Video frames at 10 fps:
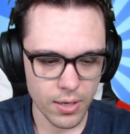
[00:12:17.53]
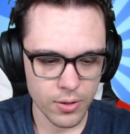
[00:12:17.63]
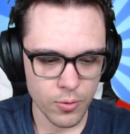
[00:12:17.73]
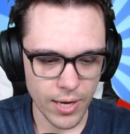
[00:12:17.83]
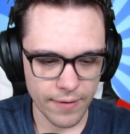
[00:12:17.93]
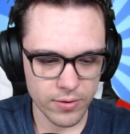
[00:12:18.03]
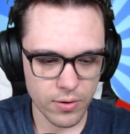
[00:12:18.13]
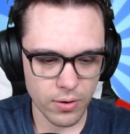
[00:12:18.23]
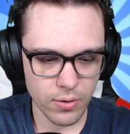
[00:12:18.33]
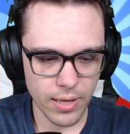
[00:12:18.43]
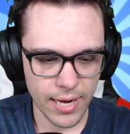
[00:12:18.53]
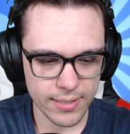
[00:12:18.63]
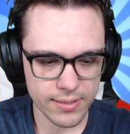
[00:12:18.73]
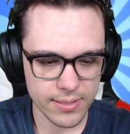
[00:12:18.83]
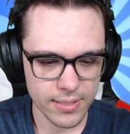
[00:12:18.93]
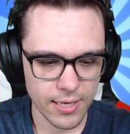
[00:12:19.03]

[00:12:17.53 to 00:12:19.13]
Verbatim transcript: you have to collect